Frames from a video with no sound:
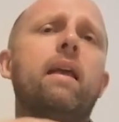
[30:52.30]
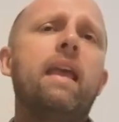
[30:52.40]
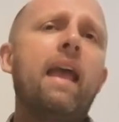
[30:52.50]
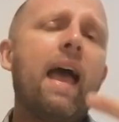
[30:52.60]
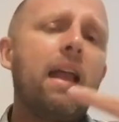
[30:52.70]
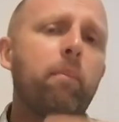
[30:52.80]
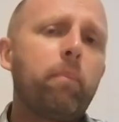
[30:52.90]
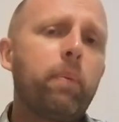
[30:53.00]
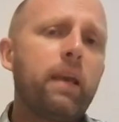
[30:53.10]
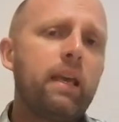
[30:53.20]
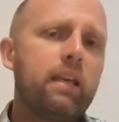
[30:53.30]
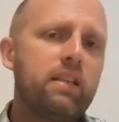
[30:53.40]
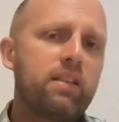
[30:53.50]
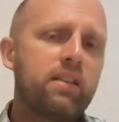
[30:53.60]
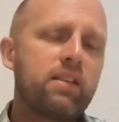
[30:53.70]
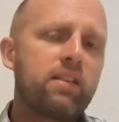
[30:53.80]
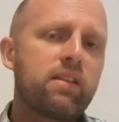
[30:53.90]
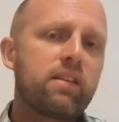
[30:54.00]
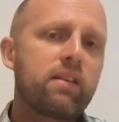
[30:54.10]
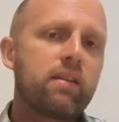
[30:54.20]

he had peace,